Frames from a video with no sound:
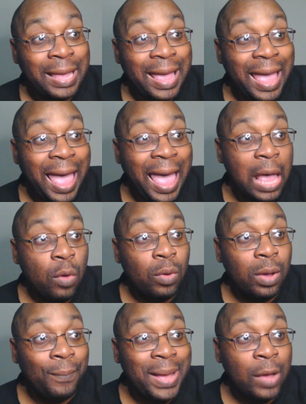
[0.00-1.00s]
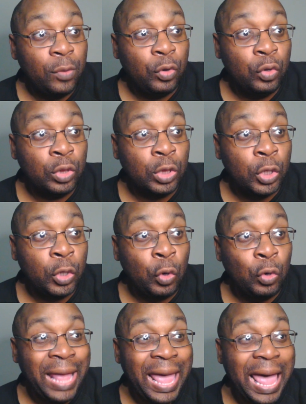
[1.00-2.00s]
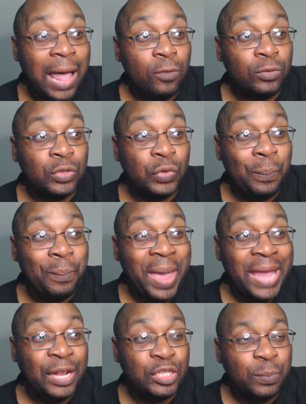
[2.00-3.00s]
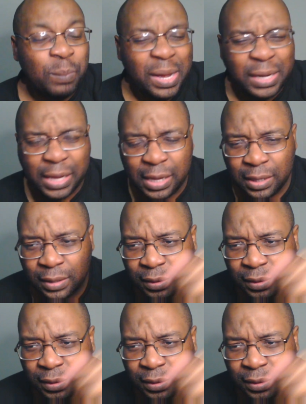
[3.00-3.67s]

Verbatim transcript: How about you learn how to manage money?